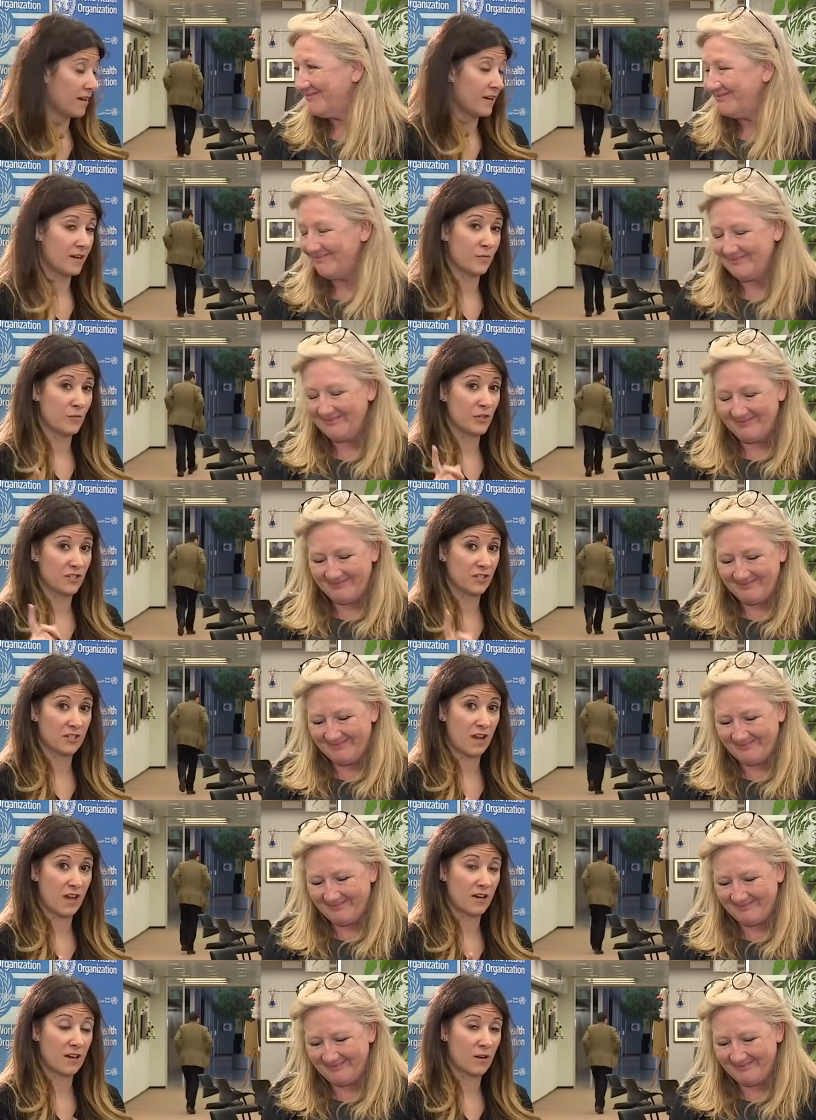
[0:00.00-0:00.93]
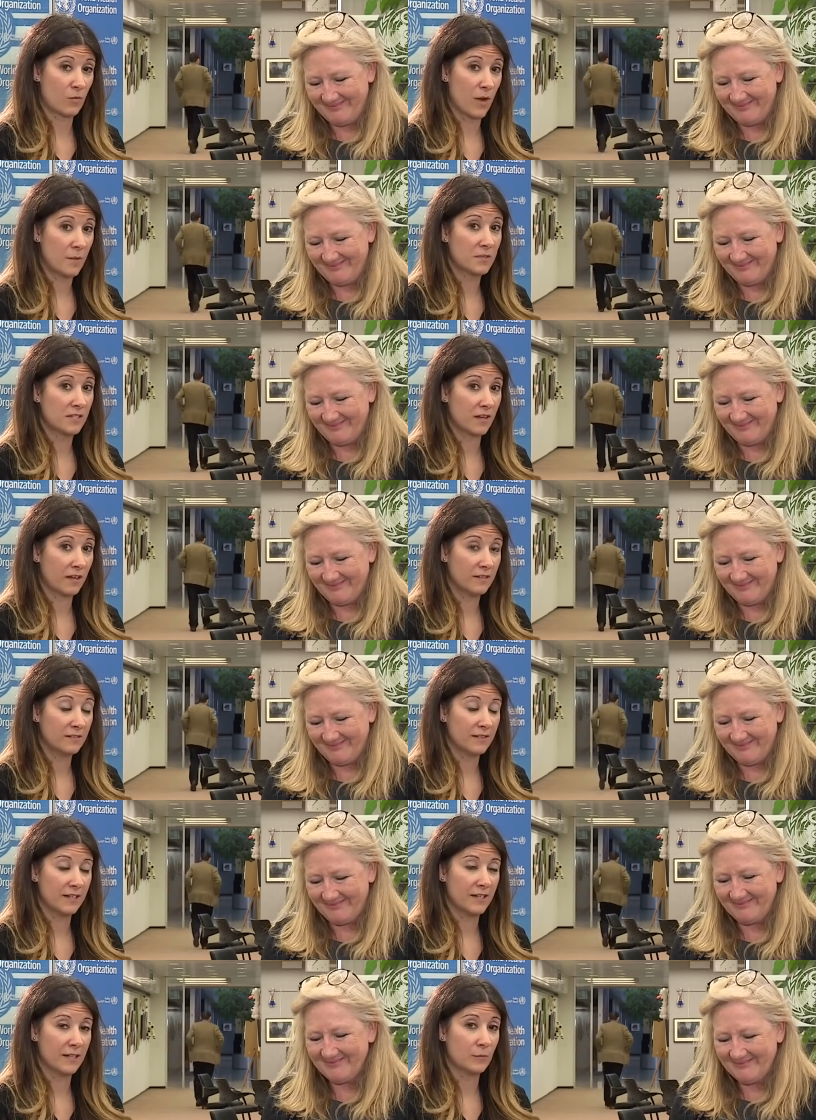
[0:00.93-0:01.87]
Speaker 1: um, which is on our website,
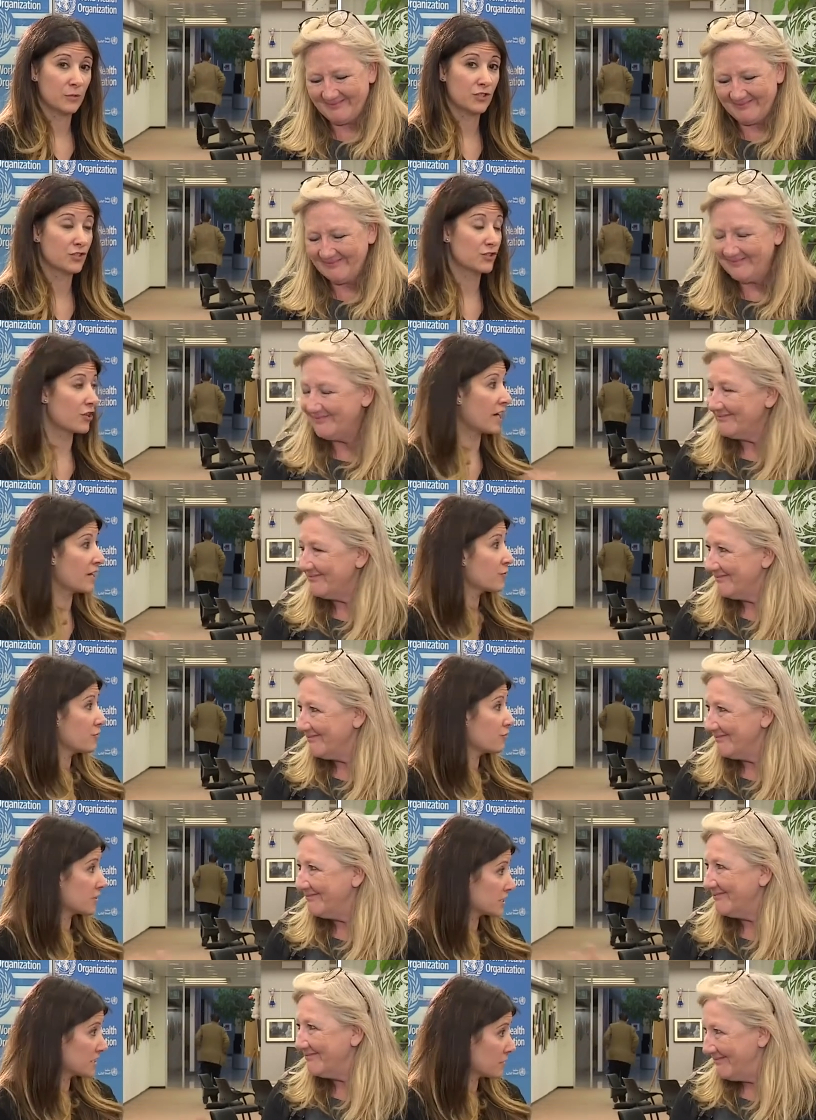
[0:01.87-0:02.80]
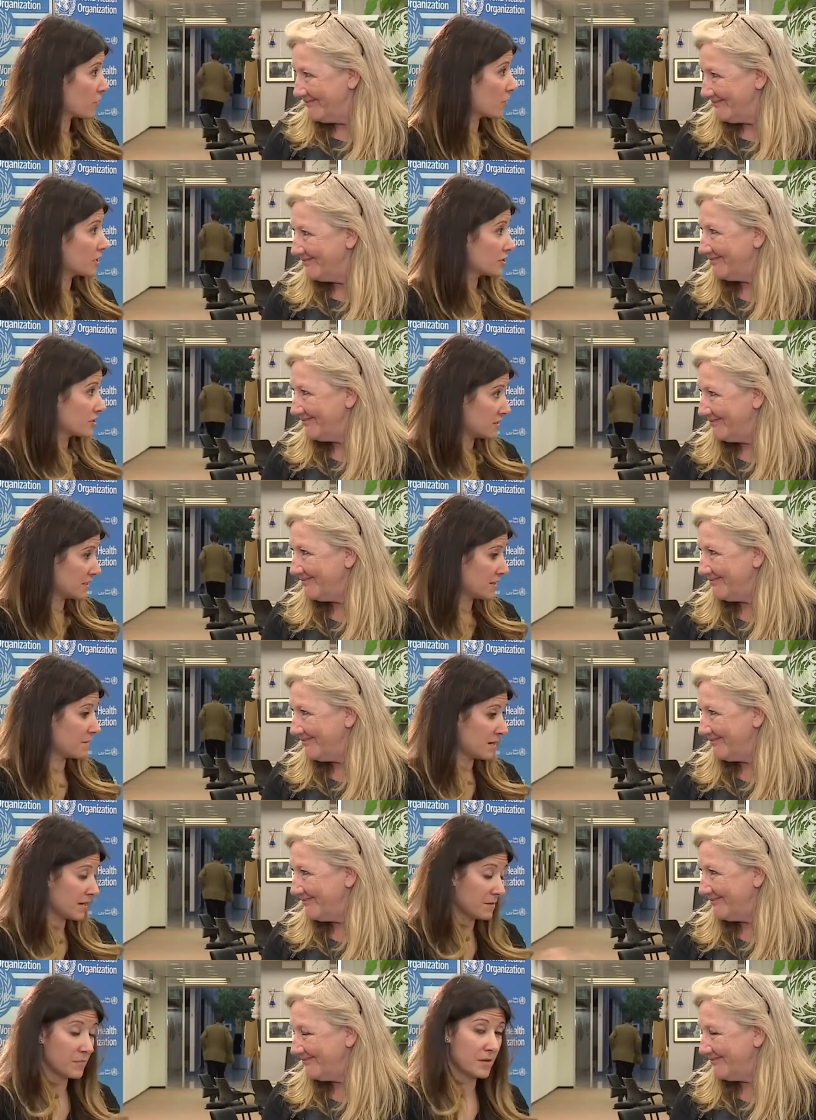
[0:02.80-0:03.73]
um, which is trying to address some questions that
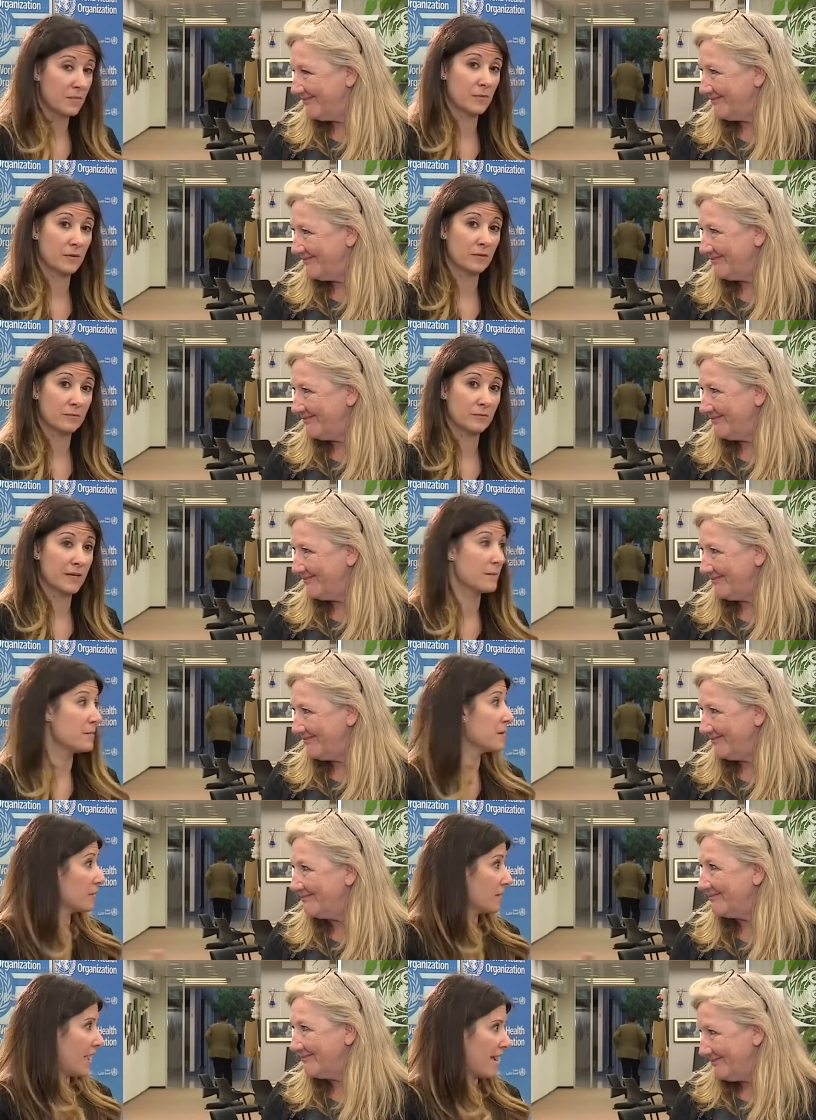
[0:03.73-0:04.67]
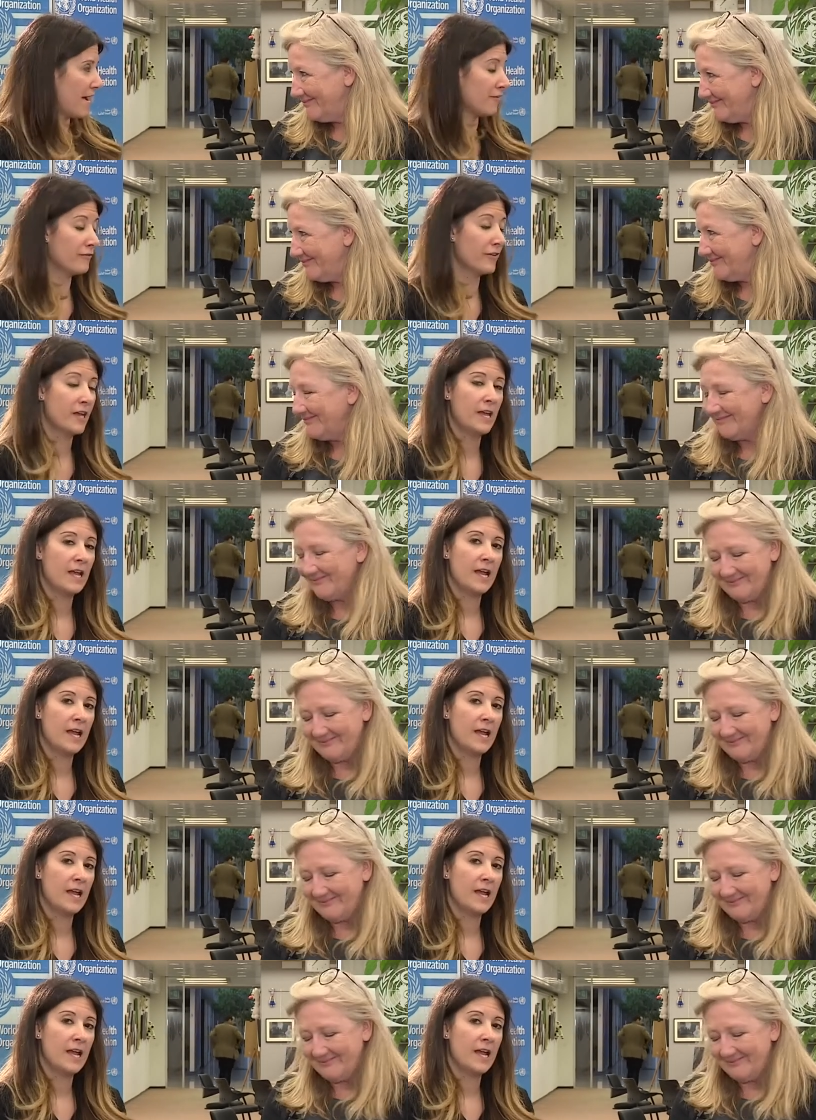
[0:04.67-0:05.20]
many people many people have.